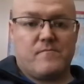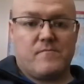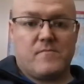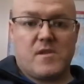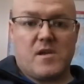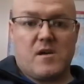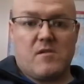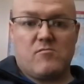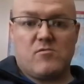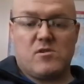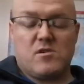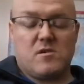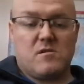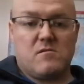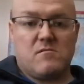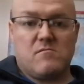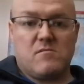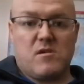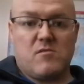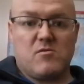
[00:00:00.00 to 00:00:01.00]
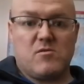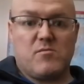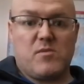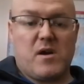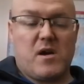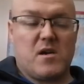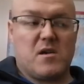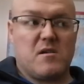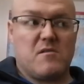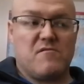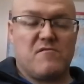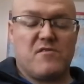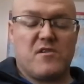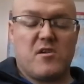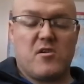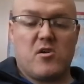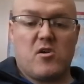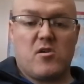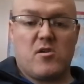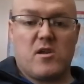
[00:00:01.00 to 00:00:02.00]
that was it. I was back in for
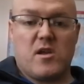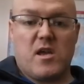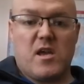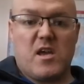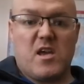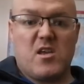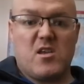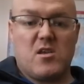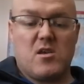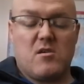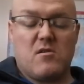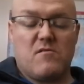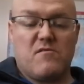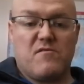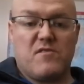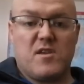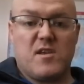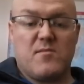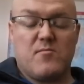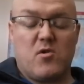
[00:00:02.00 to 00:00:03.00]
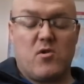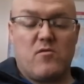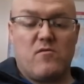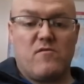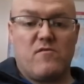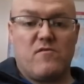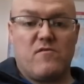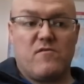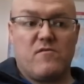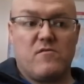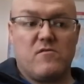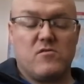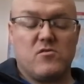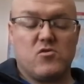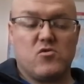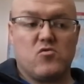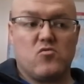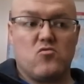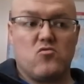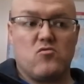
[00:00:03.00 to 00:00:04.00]
another 8 year 3 months.
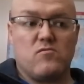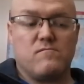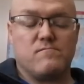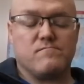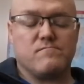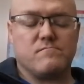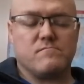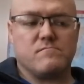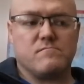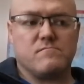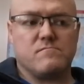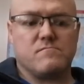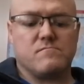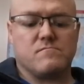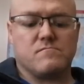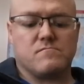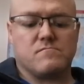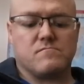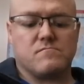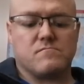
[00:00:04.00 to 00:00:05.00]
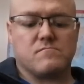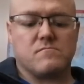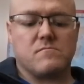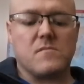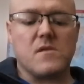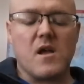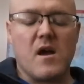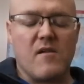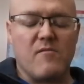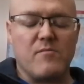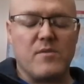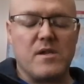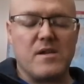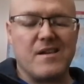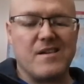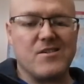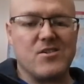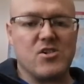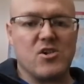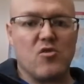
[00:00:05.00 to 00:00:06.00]
So I've been
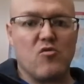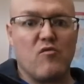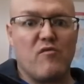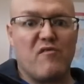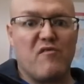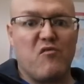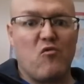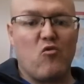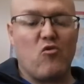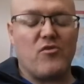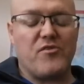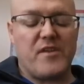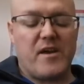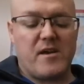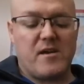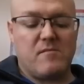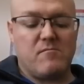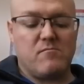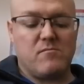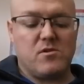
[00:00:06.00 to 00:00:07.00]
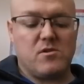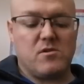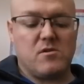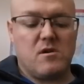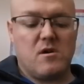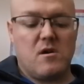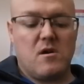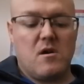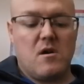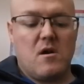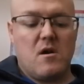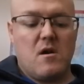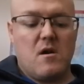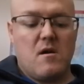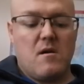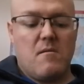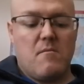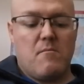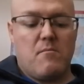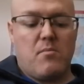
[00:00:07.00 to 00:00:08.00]
in jail 4 times,
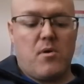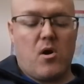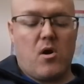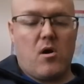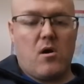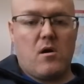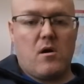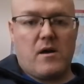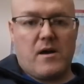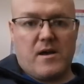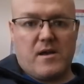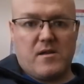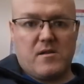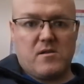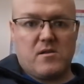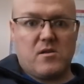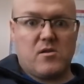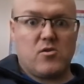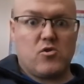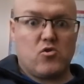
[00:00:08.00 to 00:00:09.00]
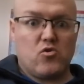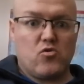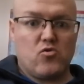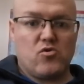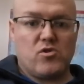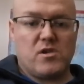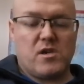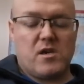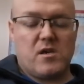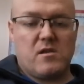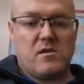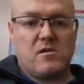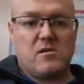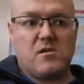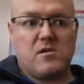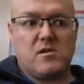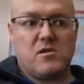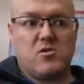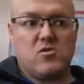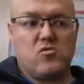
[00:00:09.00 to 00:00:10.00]
but I had 2
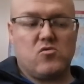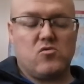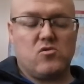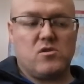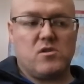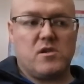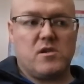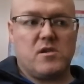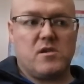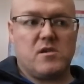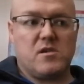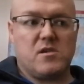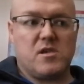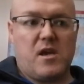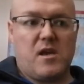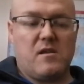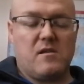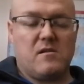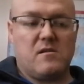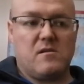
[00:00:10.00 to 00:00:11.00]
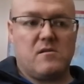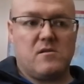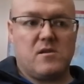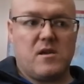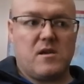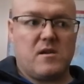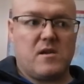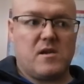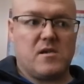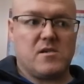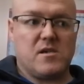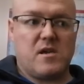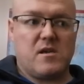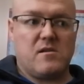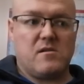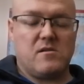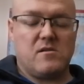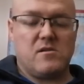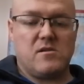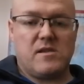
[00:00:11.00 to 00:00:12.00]
sentences. So it's like getting a
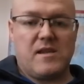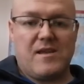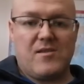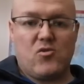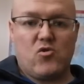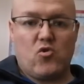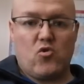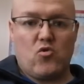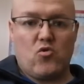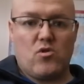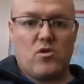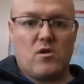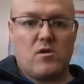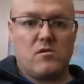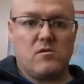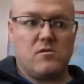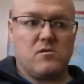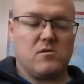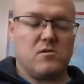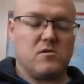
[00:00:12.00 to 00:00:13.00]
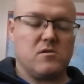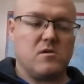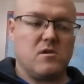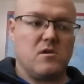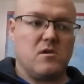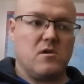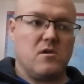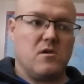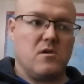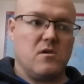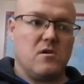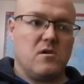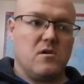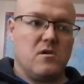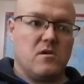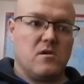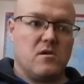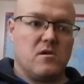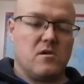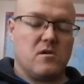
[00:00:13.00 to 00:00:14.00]
sentence, doing 2/3,
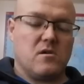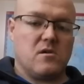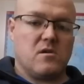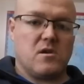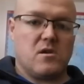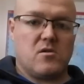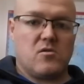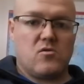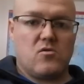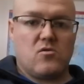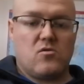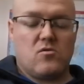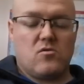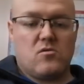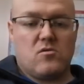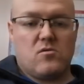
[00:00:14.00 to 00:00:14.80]
getting out